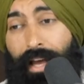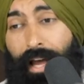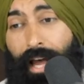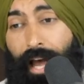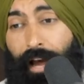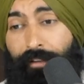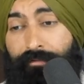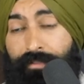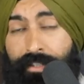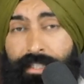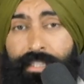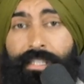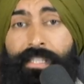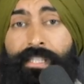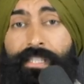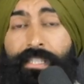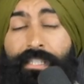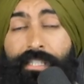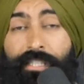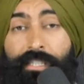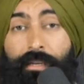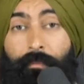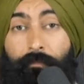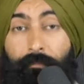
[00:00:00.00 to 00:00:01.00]
have
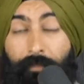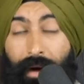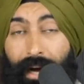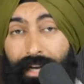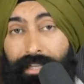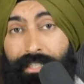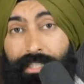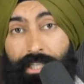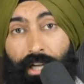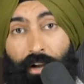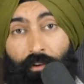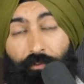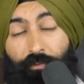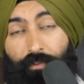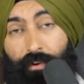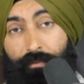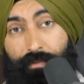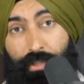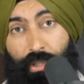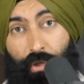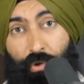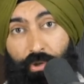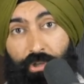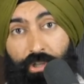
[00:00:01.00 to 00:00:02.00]
distanced myself from
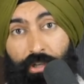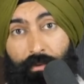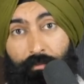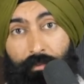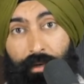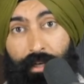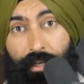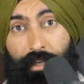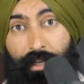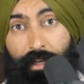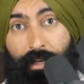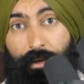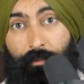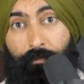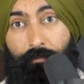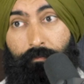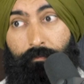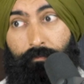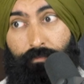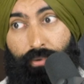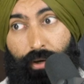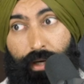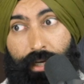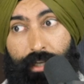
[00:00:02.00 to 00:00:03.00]
social media
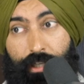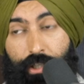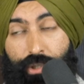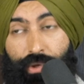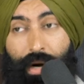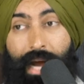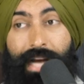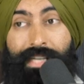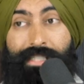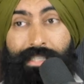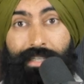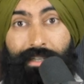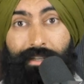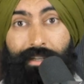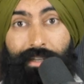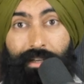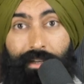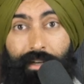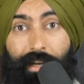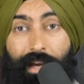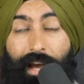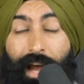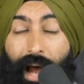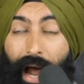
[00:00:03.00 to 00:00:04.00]
pretty
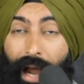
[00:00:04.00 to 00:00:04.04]
drastically.